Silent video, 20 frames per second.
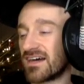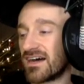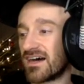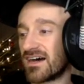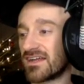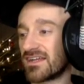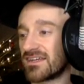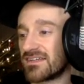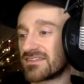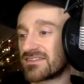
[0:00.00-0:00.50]

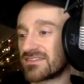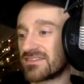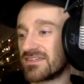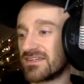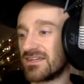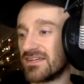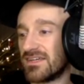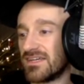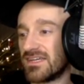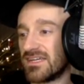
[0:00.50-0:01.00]
on it.
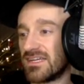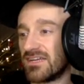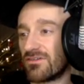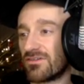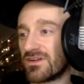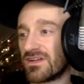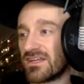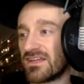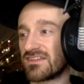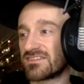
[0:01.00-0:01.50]

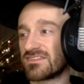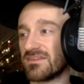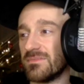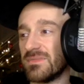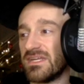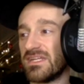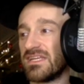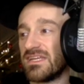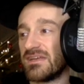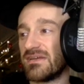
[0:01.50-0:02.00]
Here it is, the
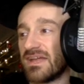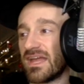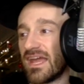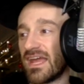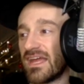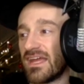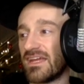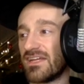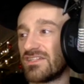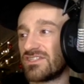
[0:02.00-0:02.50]
median
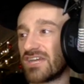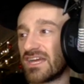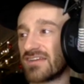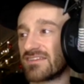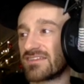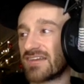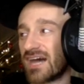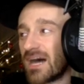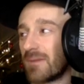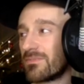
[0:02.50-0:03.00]
age at
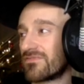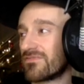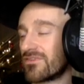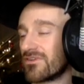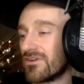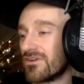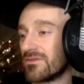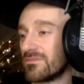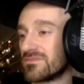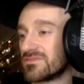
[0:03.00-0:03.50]
top
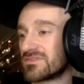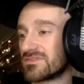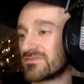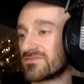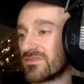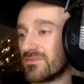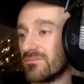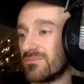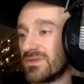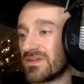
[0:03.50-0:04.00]
firms
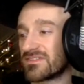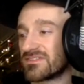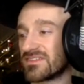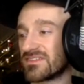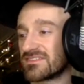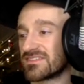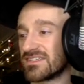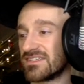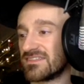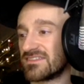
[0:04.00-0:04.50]
from
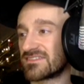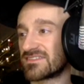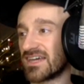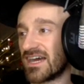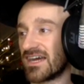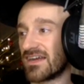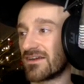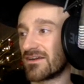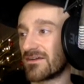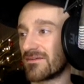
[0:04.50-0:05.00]
Business
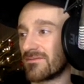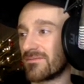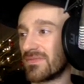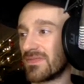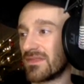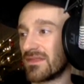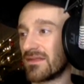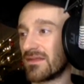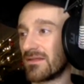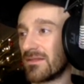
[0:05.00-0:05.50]
Insider.
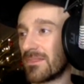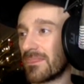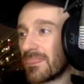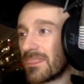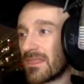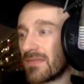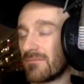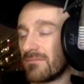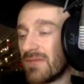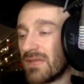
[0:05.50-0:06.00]

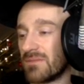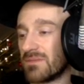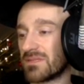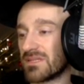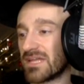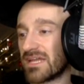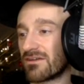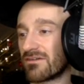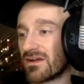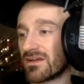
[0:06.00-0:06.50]
Maybe
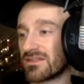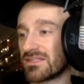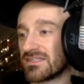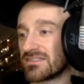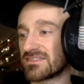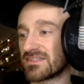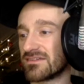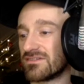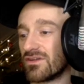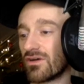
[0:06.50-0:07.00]
later on
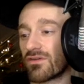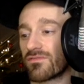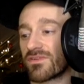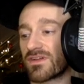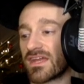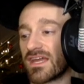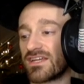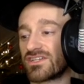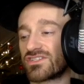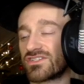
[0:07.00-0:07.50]
these
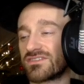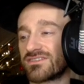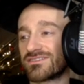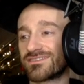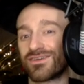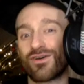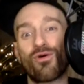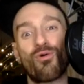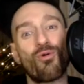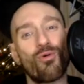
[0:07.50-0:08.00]

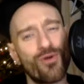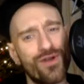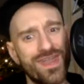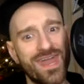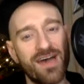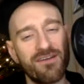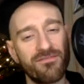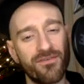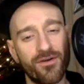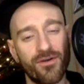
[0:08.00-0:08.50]
notifications, or
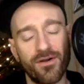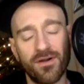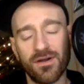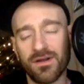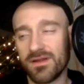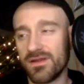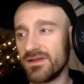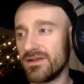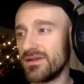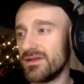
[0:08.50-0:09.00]
never.
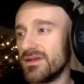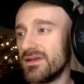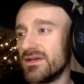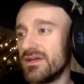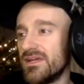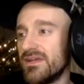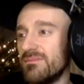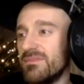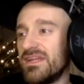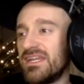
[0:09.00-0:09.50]

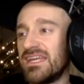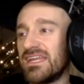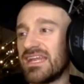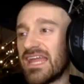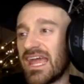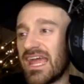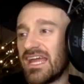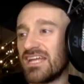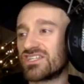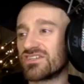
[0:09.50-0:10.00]
Median
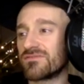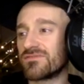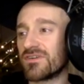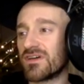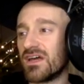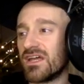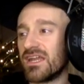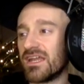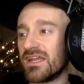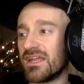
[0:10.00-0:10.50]
age of
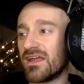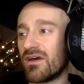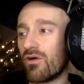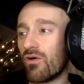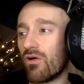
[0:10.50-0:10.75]
an